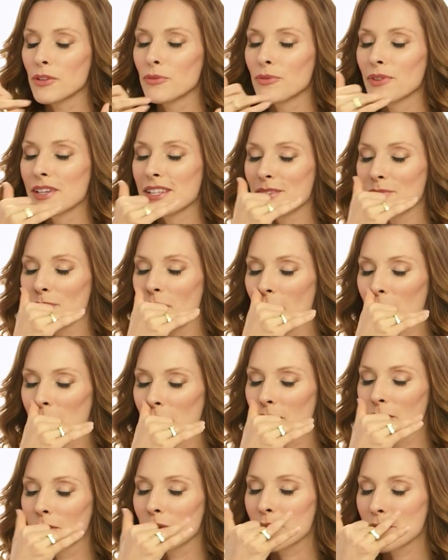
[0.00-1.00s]
reason why we're
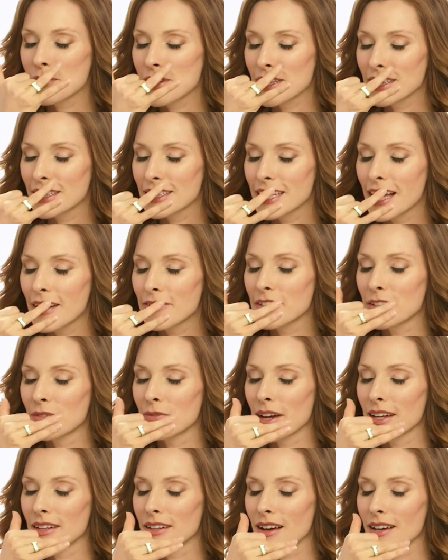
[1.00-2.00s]
closing the left and
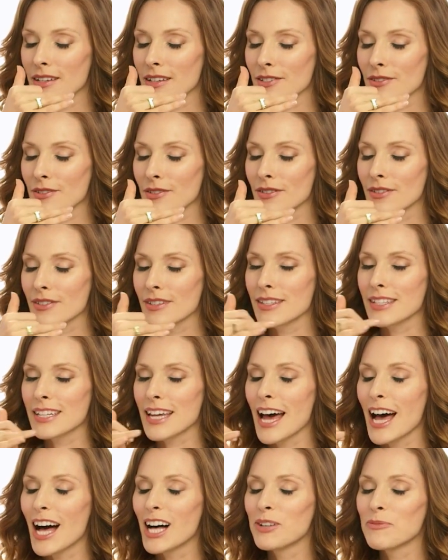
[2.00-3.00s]
right nostrils is to
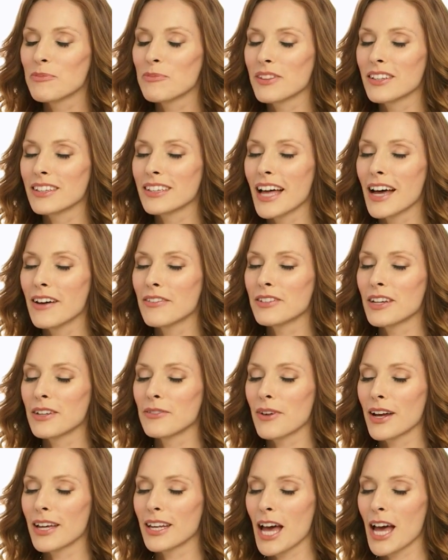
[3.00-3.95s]
help the left and right